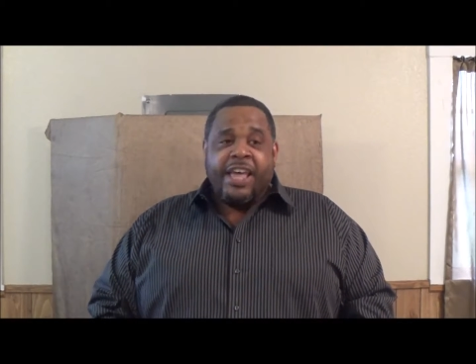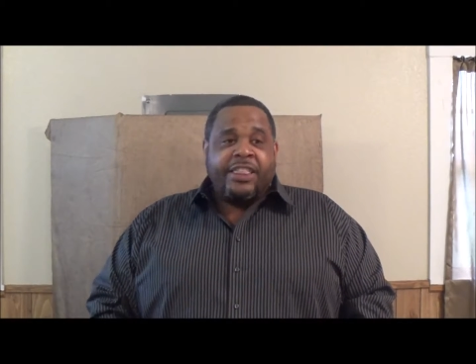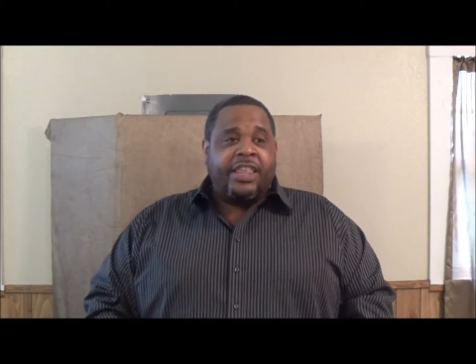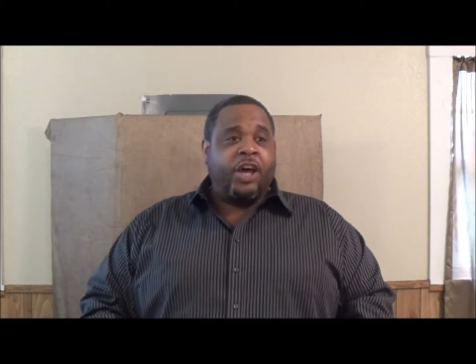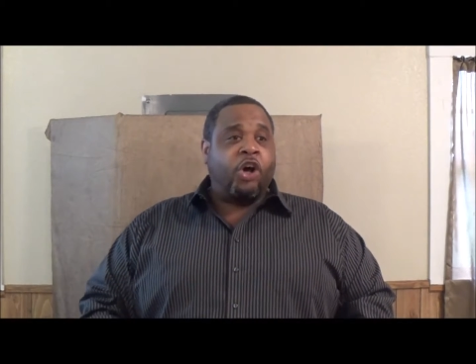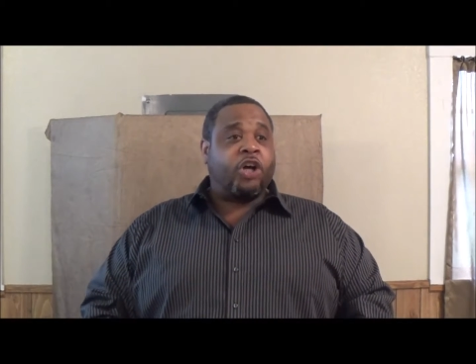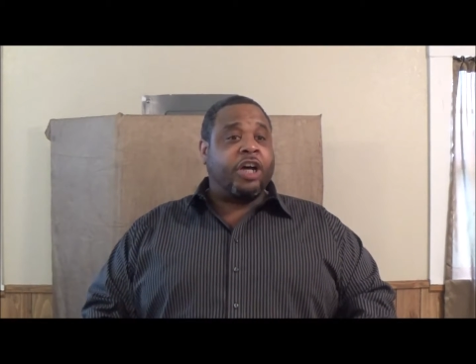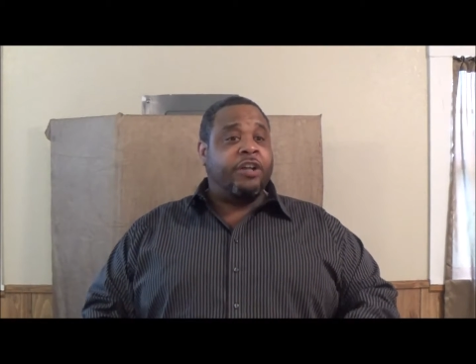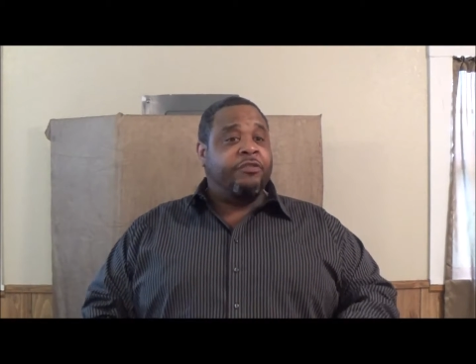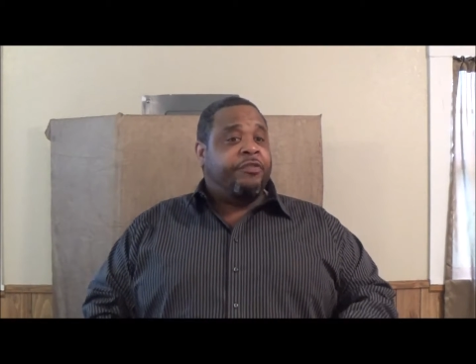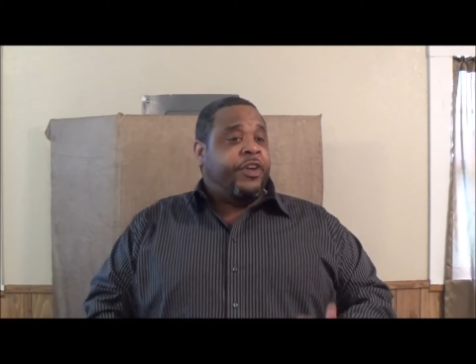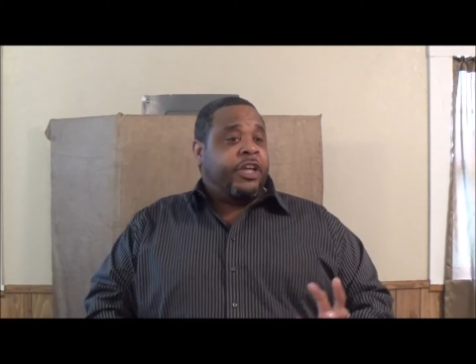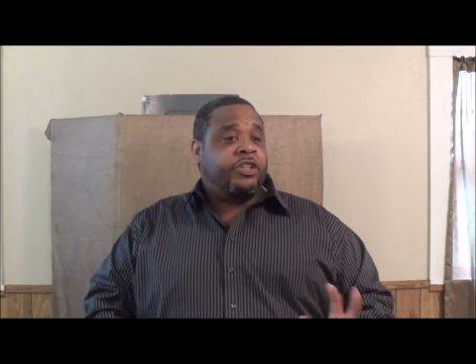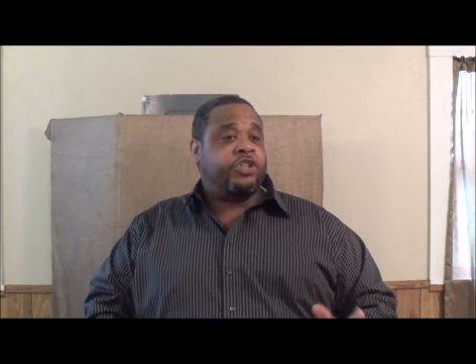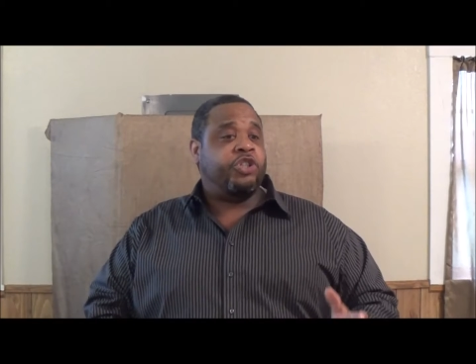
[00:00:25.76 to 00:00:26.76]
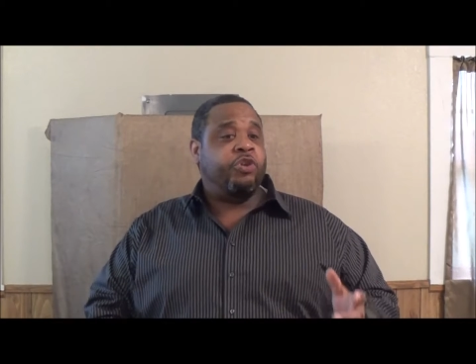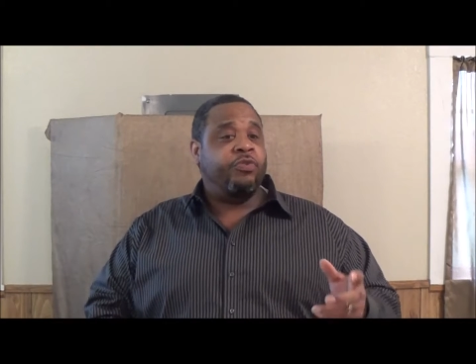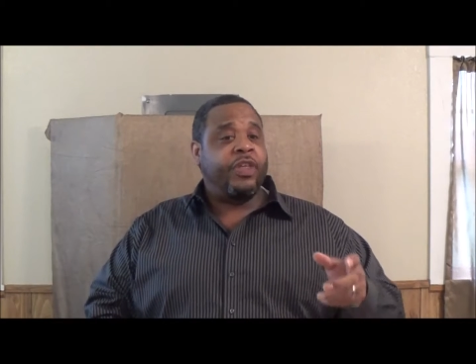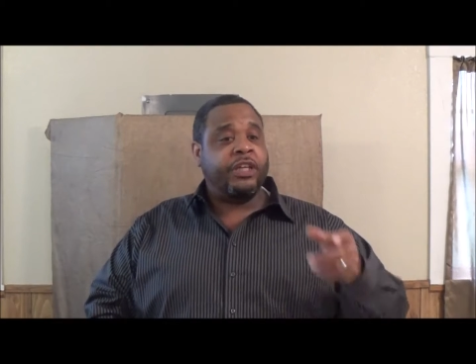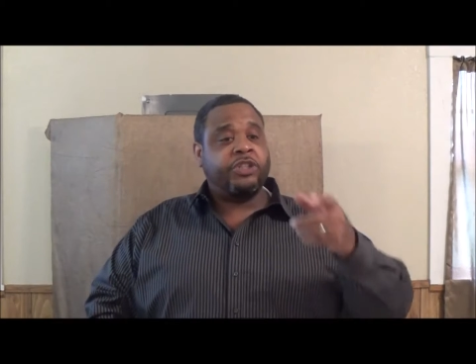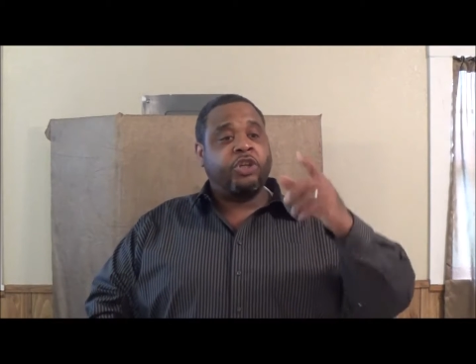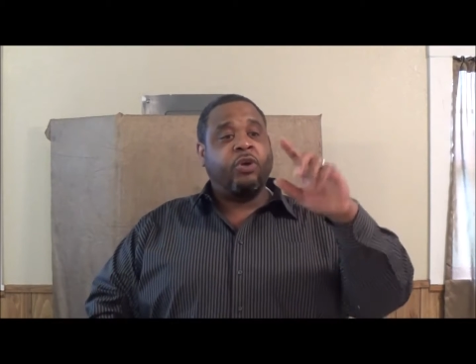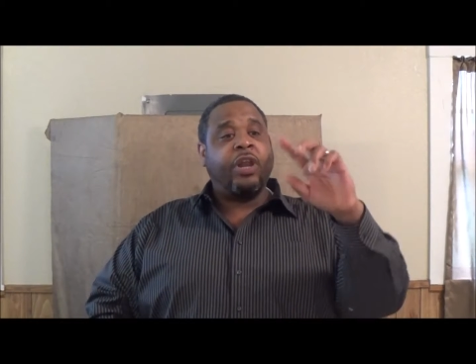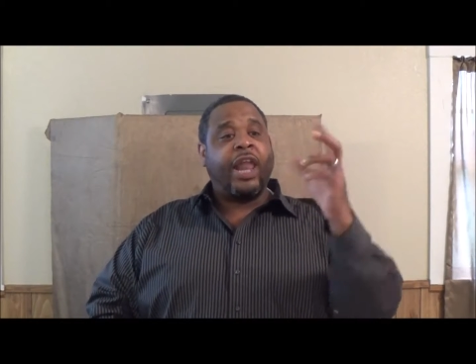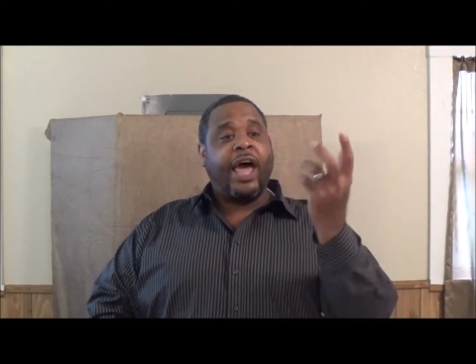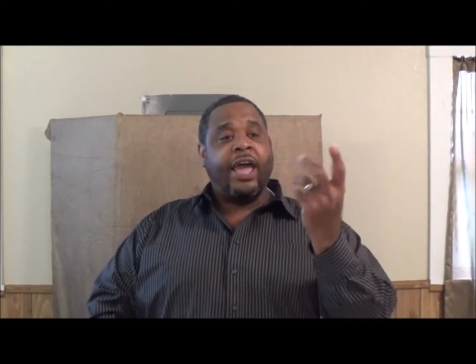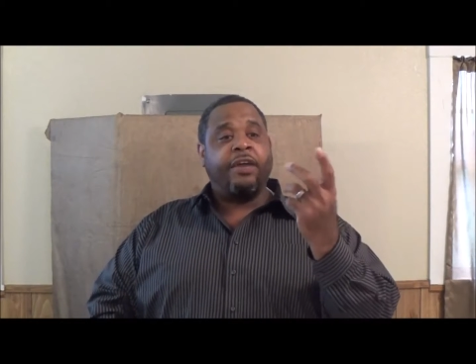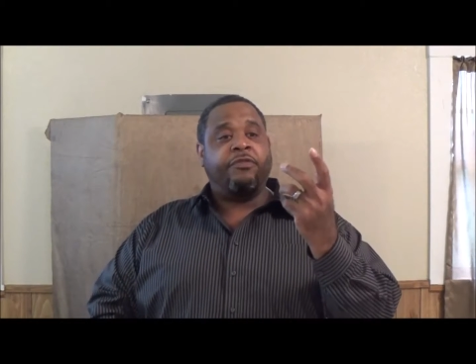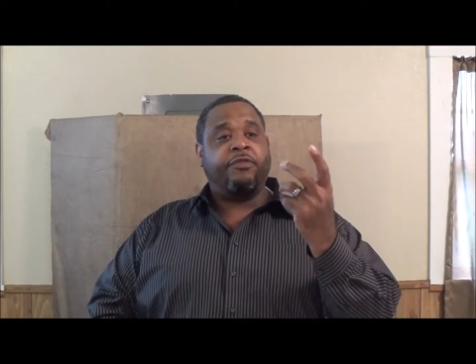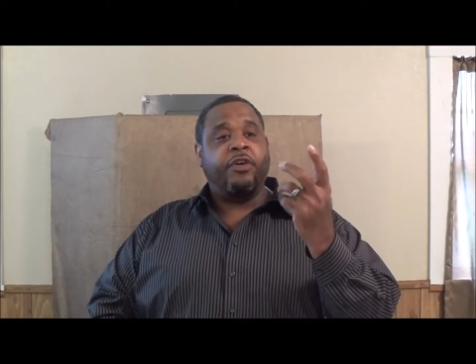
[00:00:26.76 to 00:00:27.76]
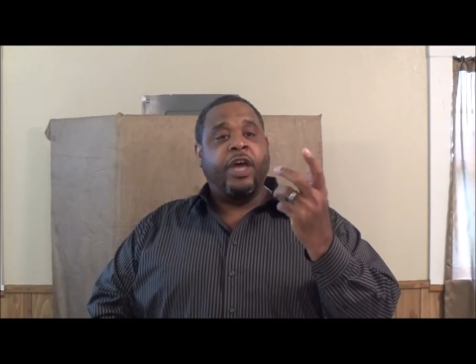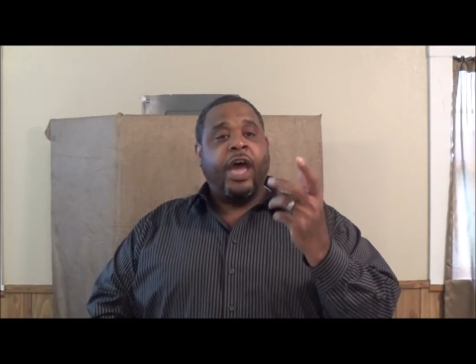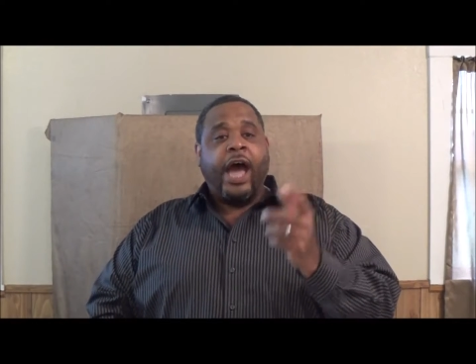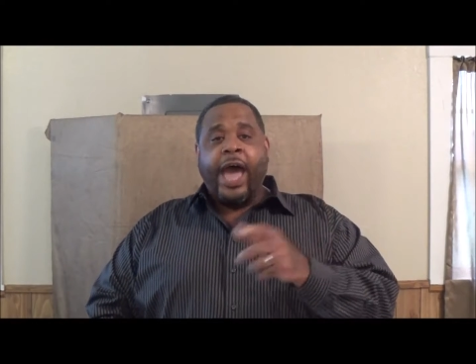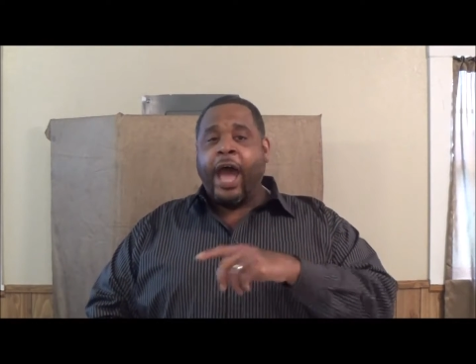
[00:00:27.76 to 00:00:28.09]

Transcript: They'll convince you that your life,